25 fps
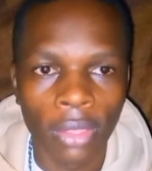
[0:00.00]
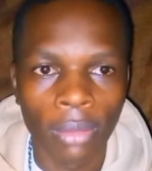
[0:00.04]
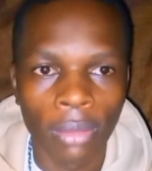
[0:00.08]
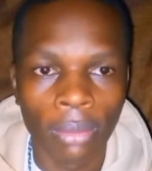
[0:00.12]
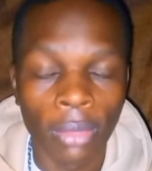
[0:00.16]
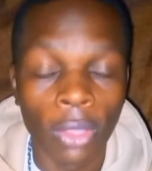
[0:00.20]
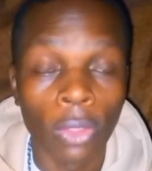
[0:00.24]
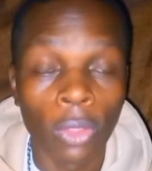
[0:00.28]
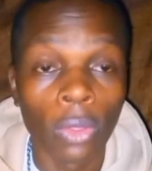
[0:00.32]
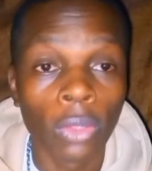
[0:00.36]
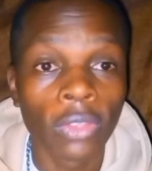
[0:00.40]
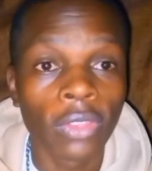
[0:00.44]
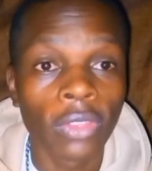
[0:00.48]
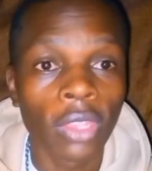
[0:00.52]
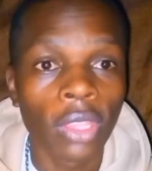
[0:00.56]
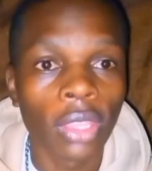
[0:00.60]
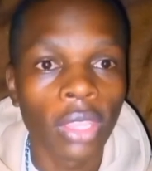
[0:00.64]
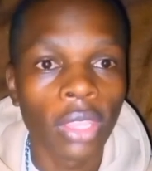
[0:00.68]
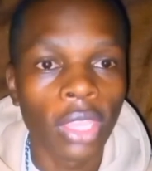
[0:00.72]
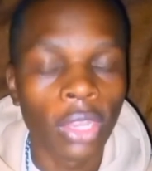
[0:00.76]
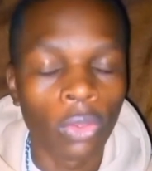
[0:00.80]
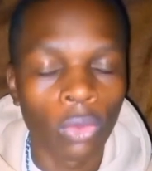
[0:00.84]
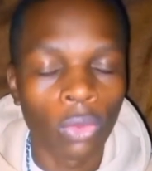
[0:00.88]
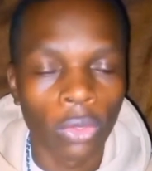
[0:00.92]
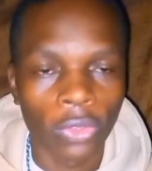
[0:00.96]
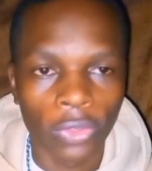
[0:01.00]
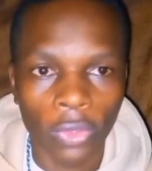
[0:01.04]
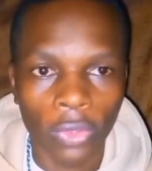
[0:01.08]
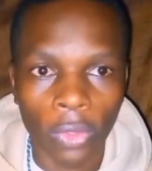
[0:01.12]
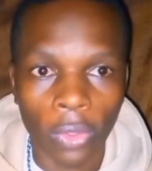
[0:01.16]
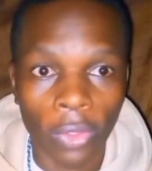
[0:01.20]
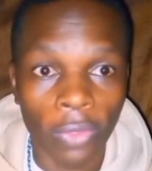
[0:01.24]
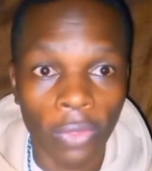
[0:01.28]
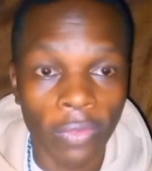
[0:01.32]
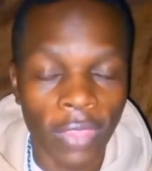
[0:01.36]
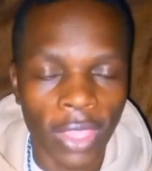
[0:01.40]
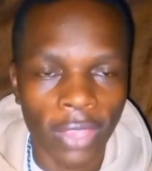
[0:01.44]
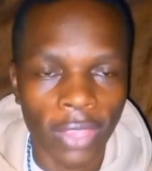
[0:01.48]
because it was so
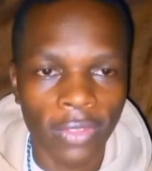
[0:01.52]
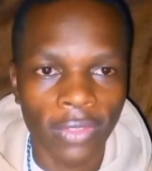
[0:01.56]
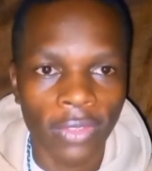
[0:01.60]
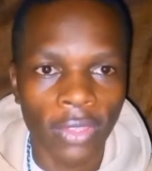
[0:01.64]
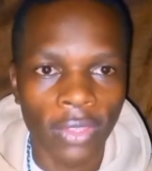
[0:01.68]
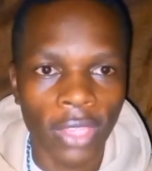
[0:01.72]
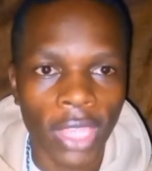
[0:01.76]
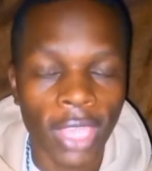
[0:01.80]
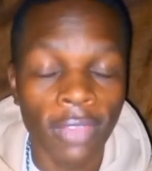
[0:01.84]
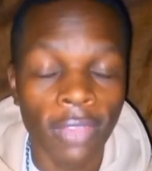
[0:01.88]
obvious.